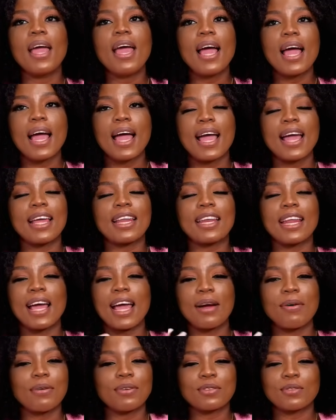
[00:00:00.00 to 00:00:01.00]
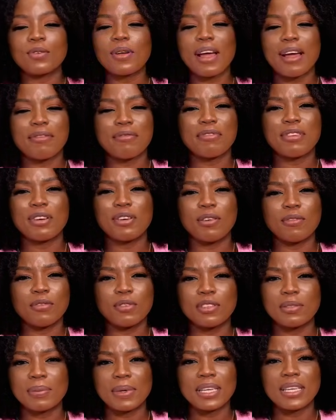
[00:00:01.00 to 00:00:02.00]
And I was so afraid of
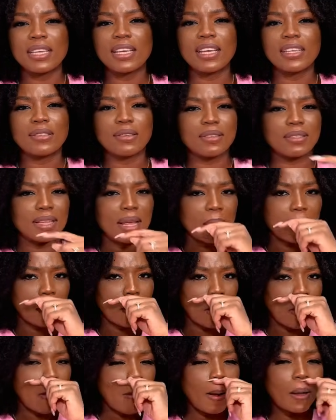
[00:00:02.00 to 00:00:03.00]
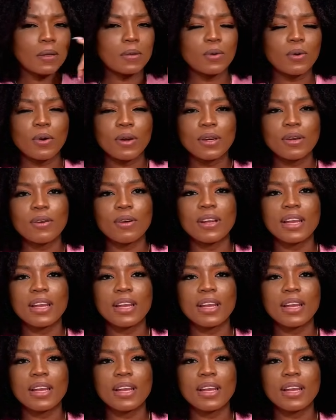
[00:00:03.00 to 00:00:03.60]
those medications, like, okay, what's going on?